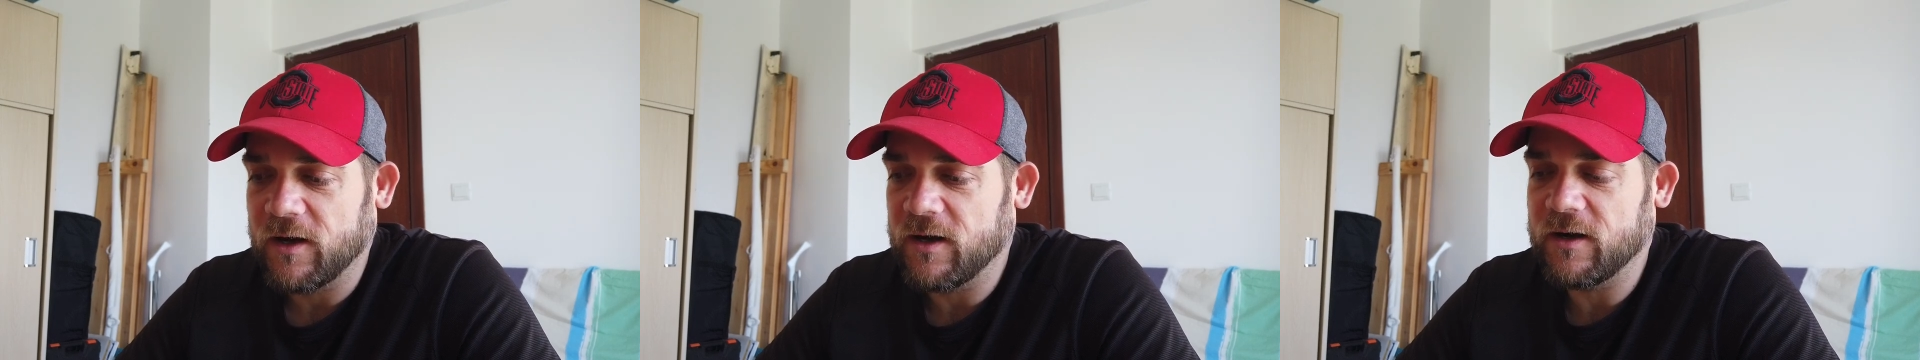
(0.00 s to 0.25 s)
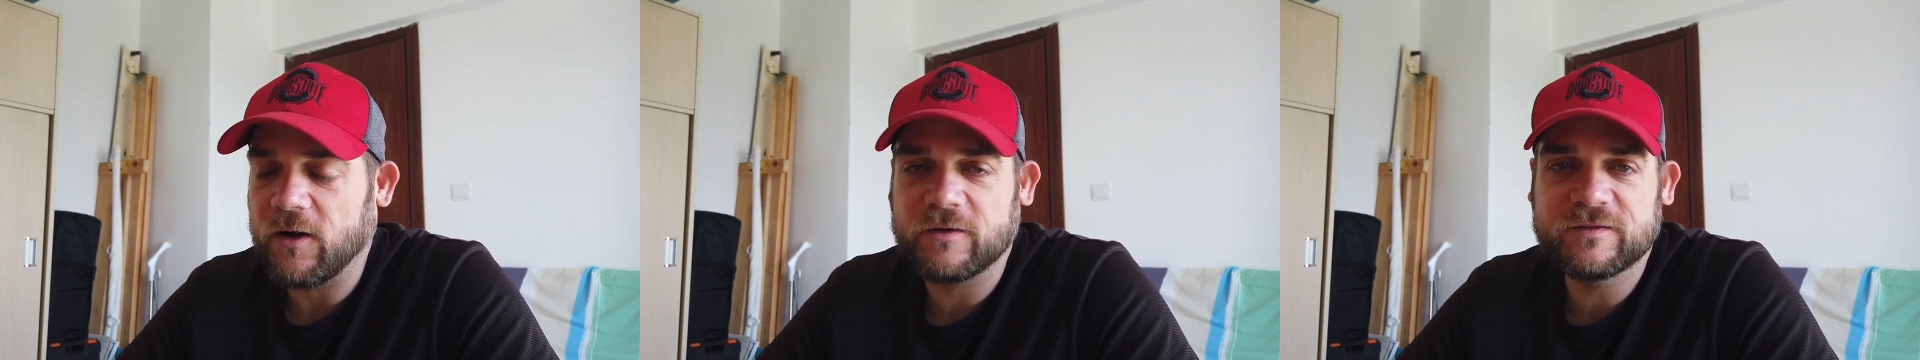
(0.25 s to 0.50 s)

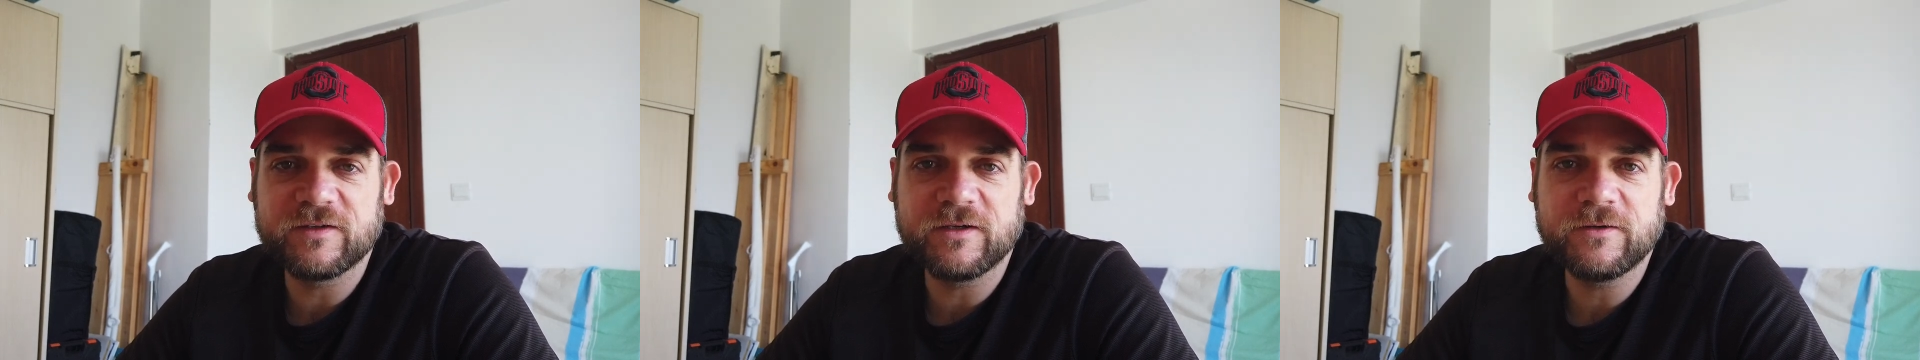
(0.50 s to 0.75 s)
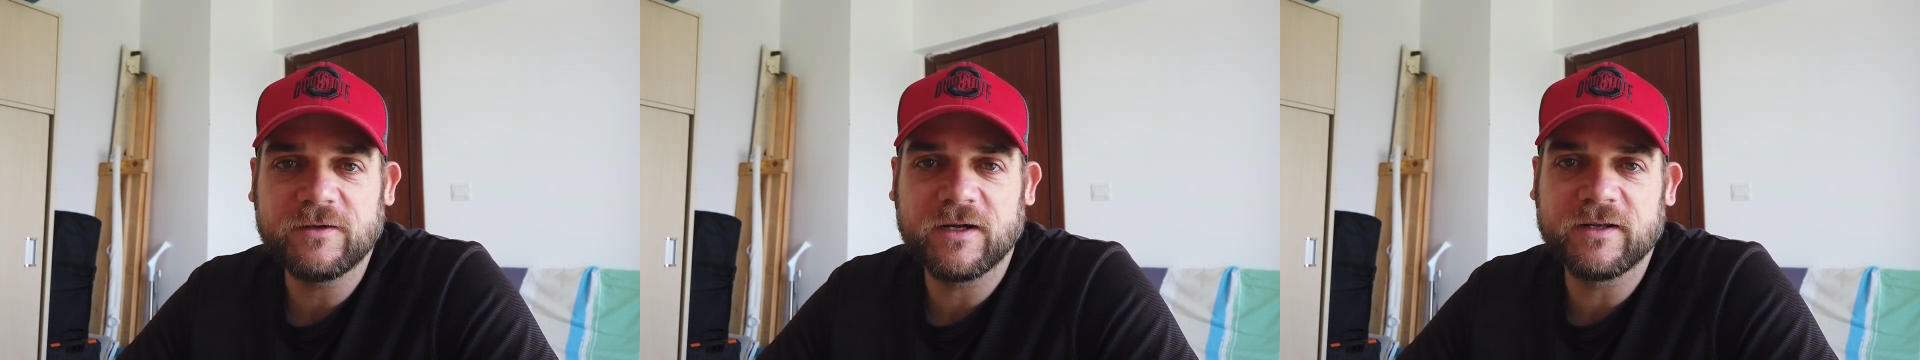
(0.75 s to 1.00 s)

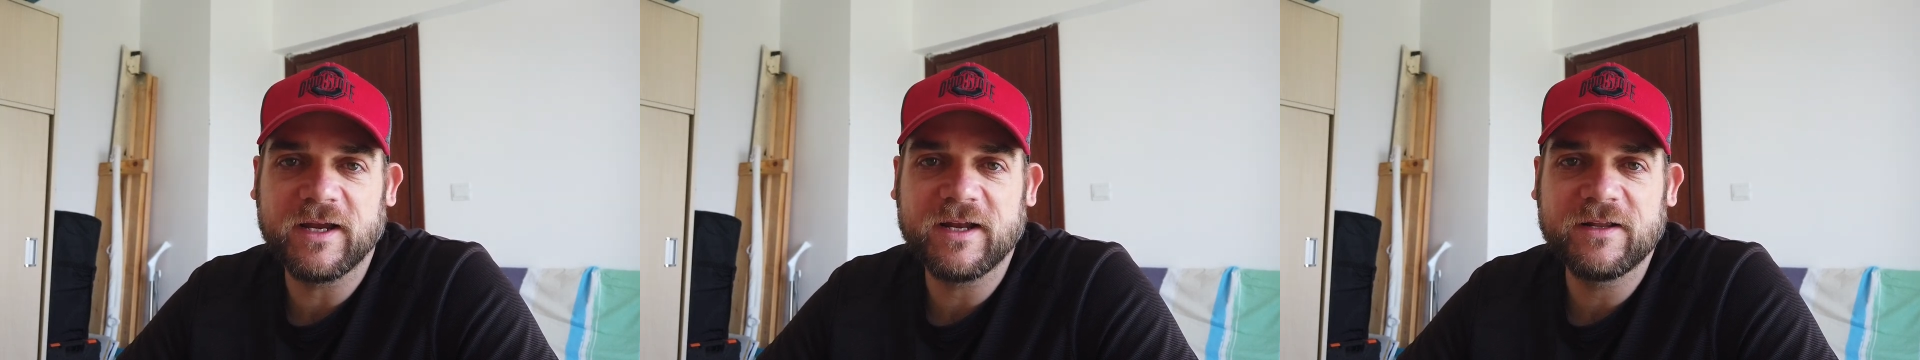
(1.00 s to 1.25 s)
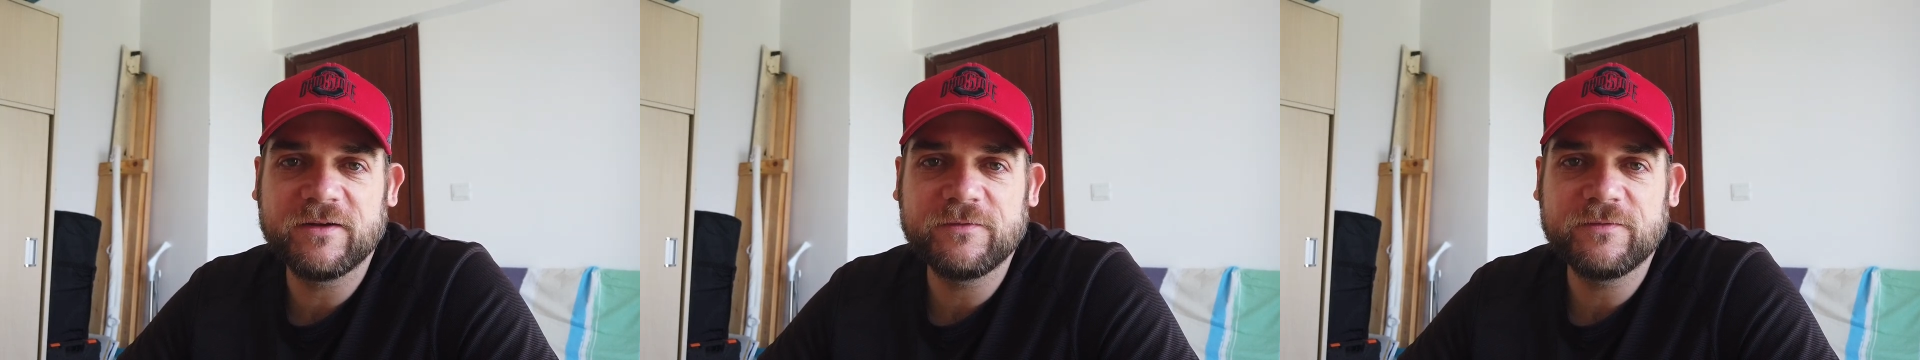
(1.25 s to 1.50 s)
Also, a
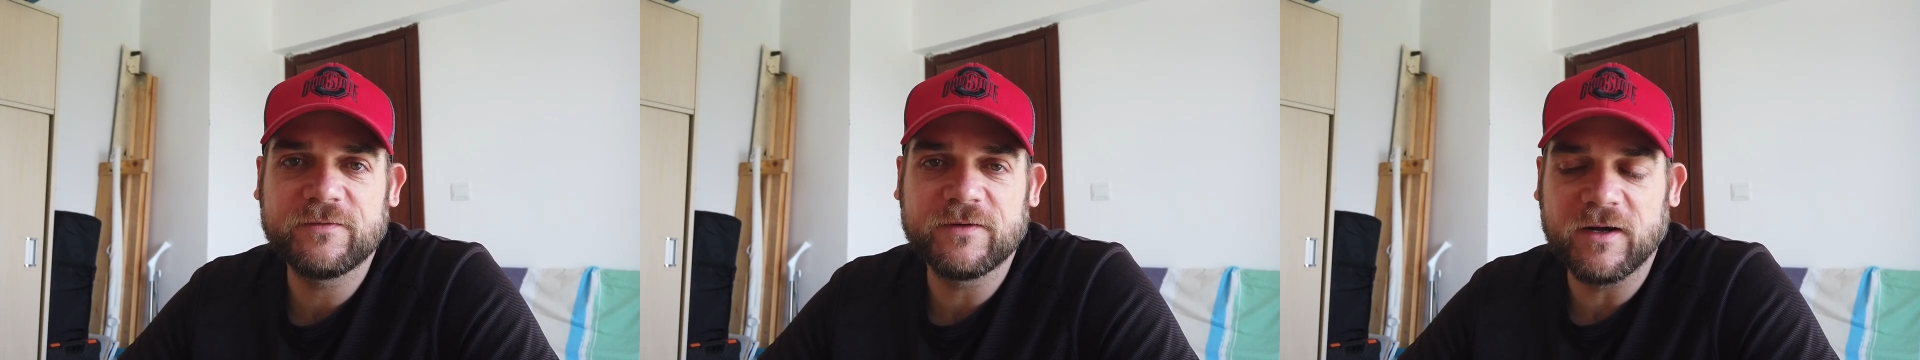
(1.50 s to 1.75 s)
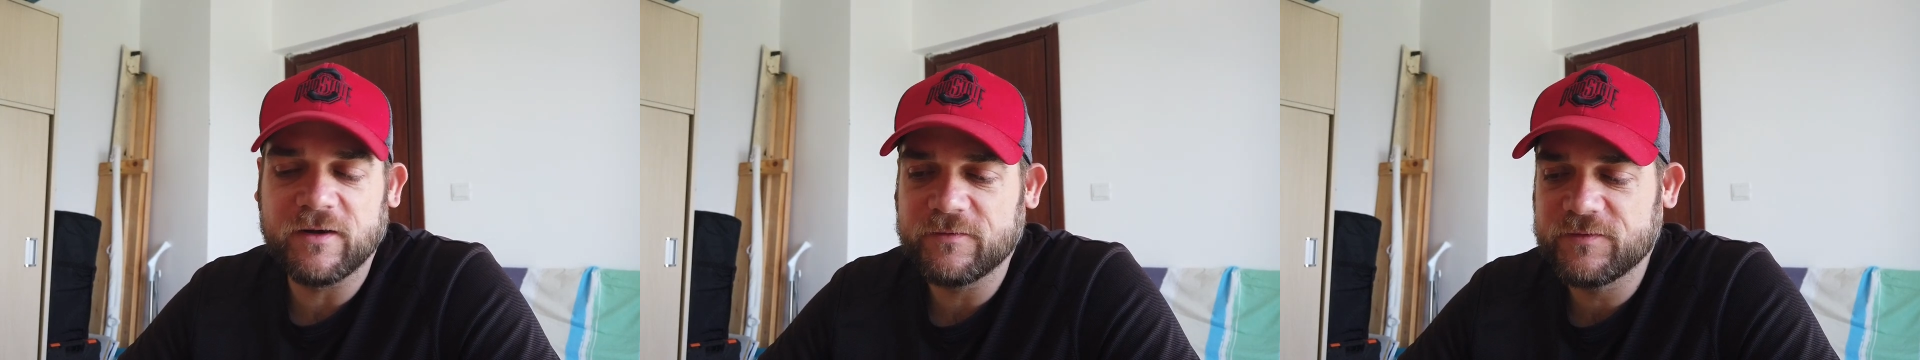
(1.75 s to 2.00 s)
negative
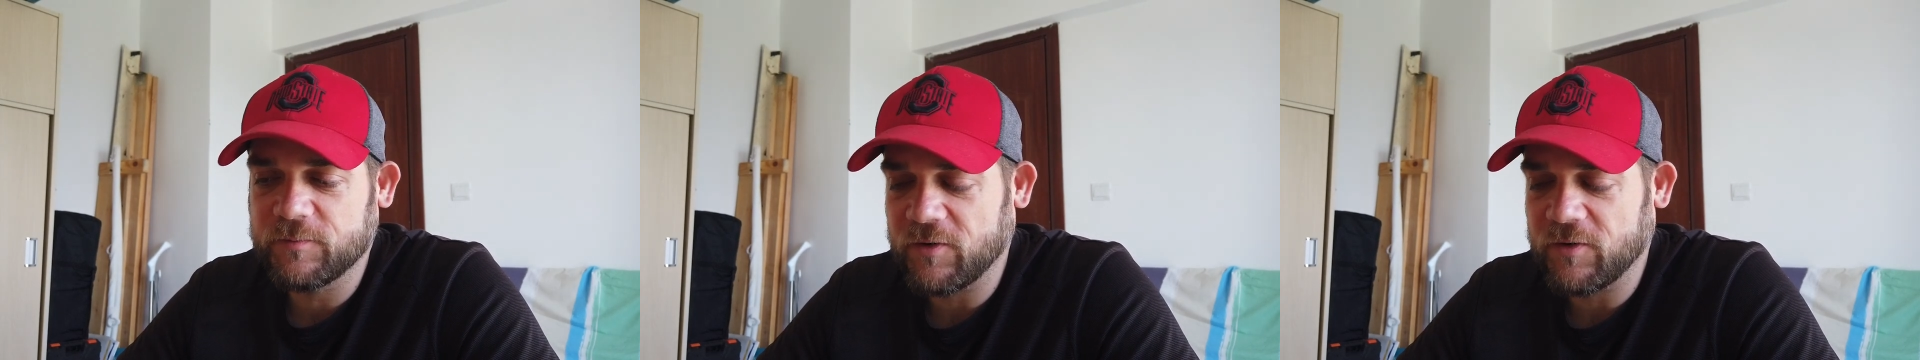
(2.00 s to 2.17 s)
of the